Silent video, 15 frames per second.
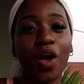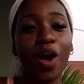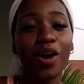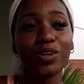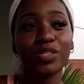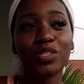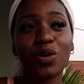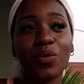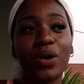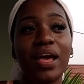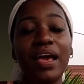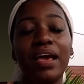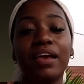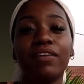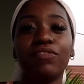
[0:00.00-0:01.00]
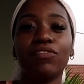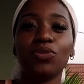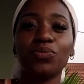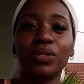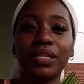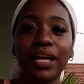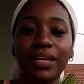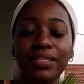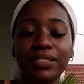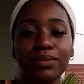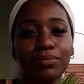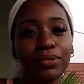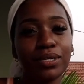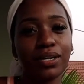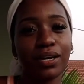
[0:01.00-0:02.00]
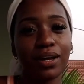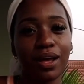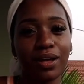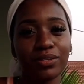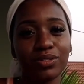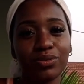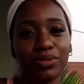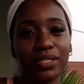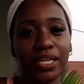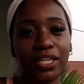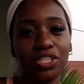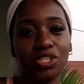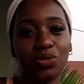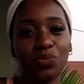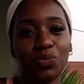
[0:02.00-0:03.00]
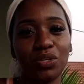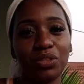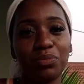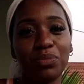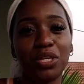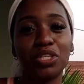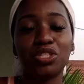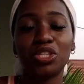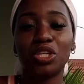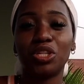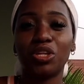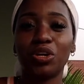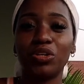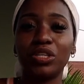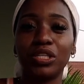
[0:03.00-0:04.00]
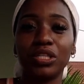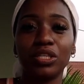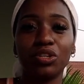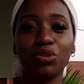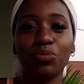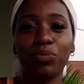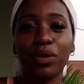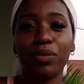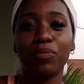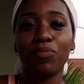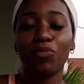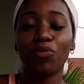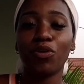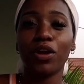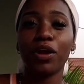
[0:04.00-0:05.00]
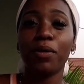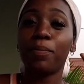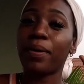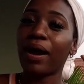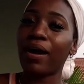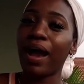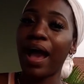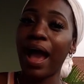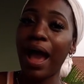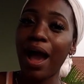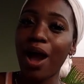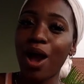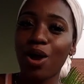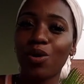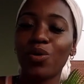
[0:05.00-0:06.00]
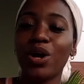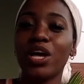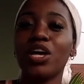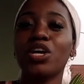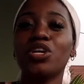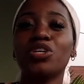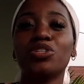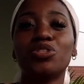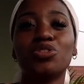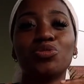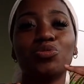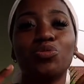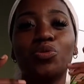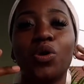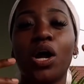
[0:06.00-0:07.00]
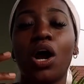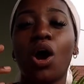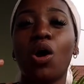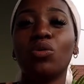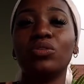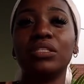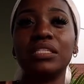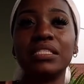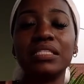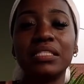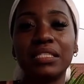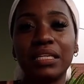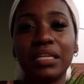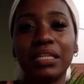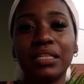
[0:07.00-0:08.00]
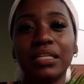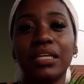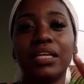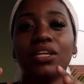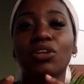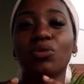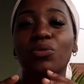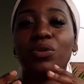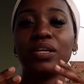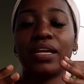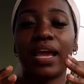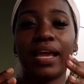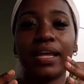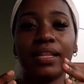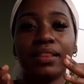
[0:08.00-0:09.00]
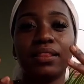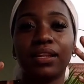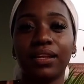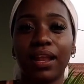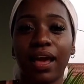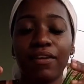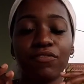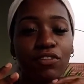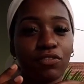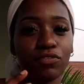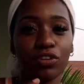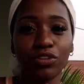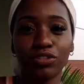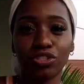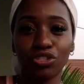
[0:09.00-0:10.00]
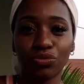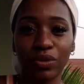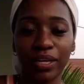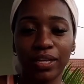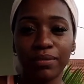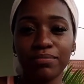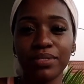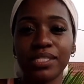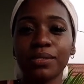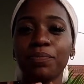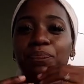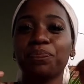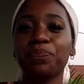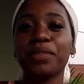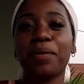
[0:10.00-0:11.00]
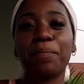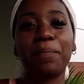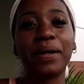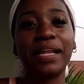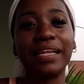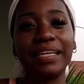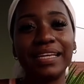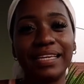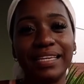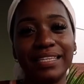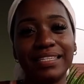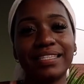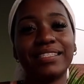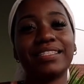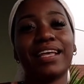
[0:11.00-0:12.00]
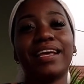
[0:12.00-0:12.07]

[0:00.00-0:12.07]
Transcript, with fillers: Also, if you would like to book a consultation with me to learn a little bit more about how to holistically create the life of your dreams, please